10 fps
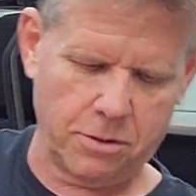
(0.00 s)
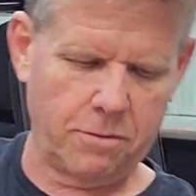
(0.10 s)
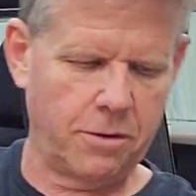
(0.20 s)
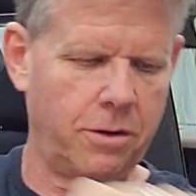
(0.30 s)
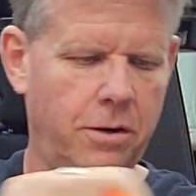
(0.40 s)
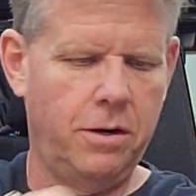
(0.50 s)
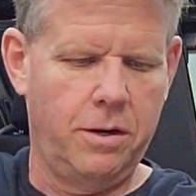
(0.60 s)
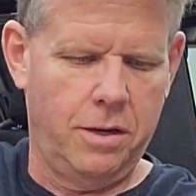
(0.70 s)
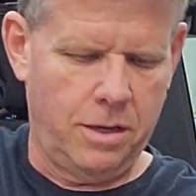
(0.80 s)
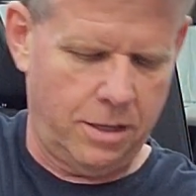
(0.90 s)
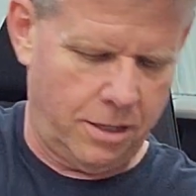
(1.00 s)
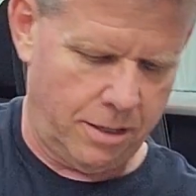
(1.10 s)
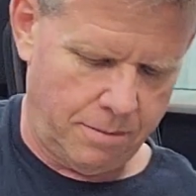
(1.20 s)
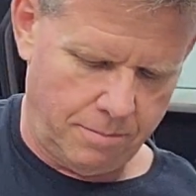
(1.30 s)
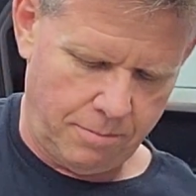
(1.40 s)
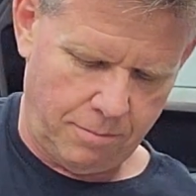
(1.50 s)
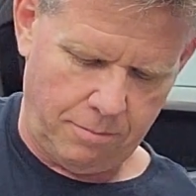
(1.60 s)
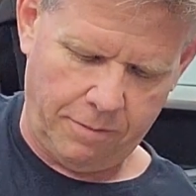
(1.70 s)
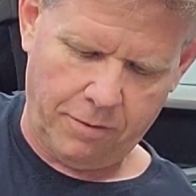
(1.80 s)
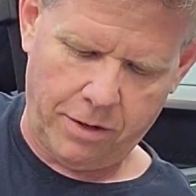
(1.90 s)
over.
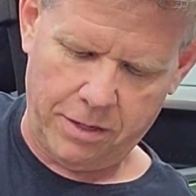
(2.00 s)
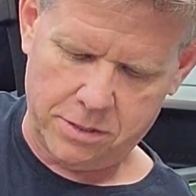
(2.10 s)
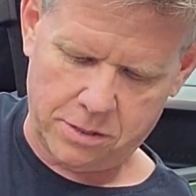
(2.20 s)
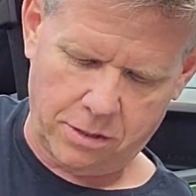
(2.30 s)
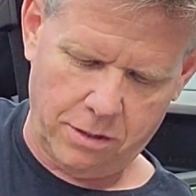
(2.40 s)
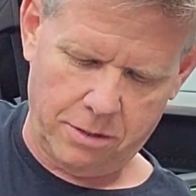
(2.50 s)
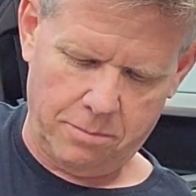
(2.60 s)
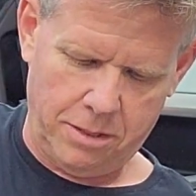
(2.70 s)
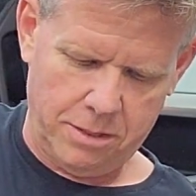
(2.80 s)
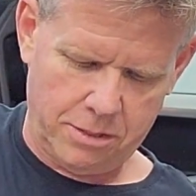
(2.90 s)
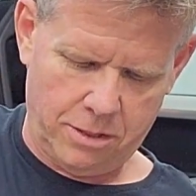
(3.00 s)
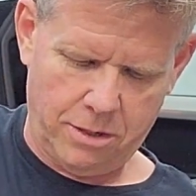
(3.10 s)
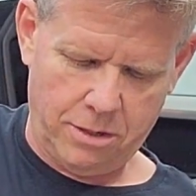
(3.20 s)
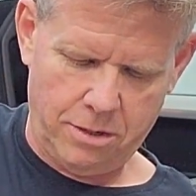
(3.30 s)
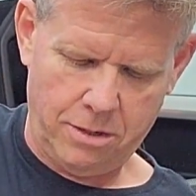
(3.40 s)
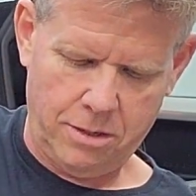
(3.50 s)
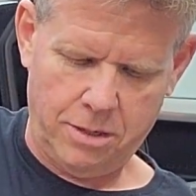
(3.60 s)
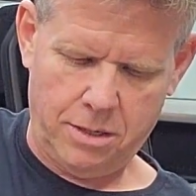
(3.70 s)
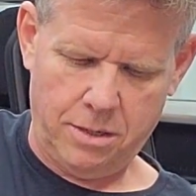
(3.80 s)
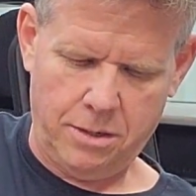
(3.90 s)
We've already installed them. These are,
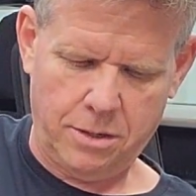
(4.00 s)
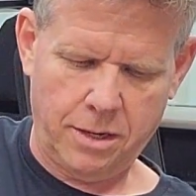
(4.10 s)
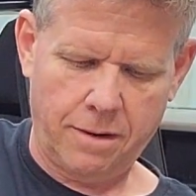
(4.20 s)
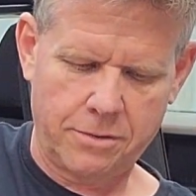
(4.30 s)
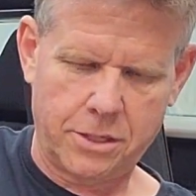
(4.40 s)
you're going to have